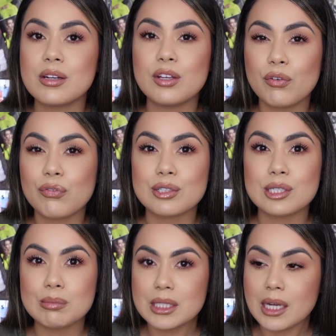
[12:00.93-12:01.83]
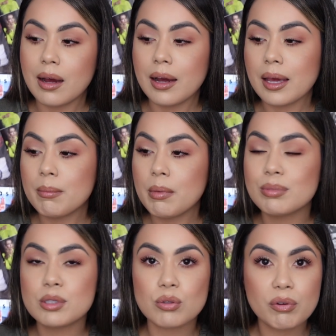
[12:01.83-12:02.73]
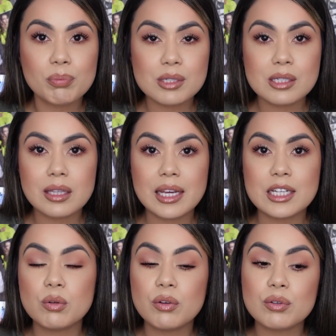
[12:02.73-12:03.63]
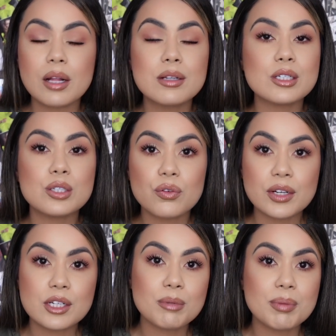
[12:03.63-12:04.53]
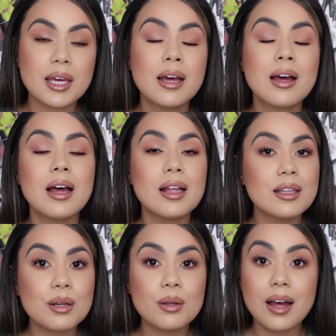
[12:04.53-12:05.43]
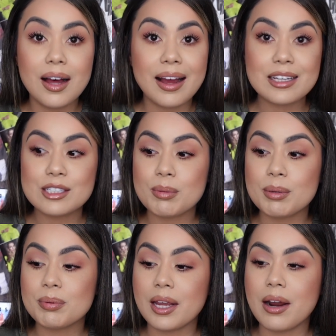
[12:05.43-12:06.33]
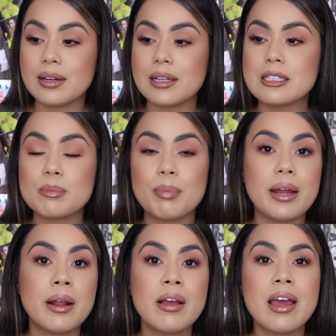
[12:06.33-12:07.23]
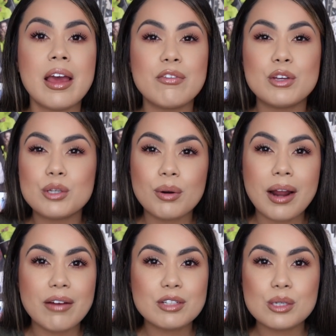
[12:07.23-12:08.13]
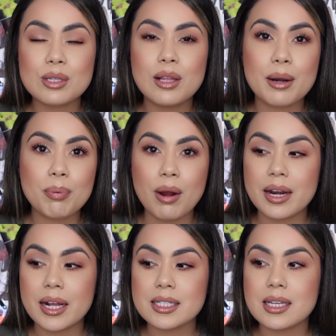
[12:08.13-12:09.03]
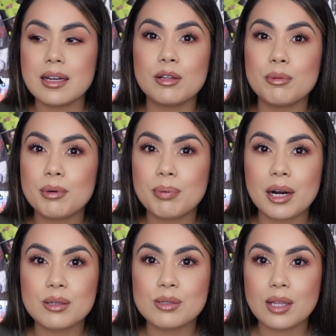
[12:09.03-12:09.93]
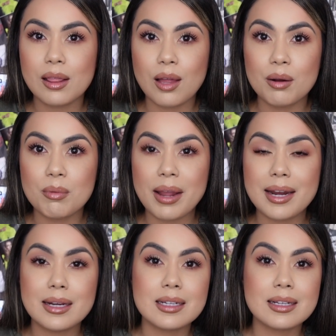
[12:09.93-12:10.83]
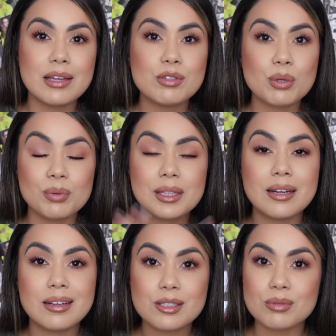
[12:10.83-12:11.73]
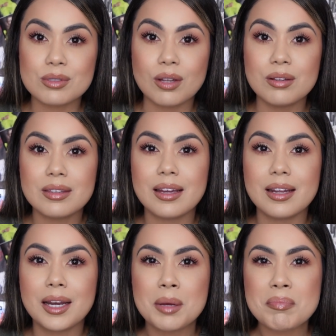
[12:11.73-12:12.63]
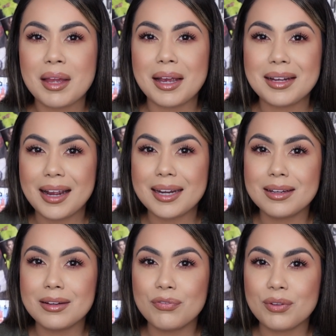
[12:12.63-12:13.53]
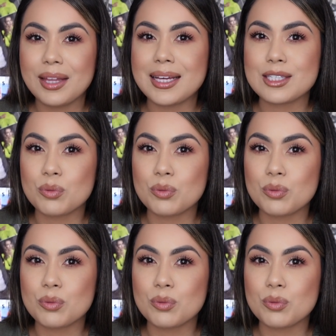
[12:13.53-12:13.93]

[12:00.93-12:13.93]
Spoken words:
it, you know, for some time. But so far, personally, like at $24, I do find it to be a little high, to be really honest. But if you don't have to use a lot of product and a little bit of product goes a long way and it gives you a really nice result, then I kind of feel like it's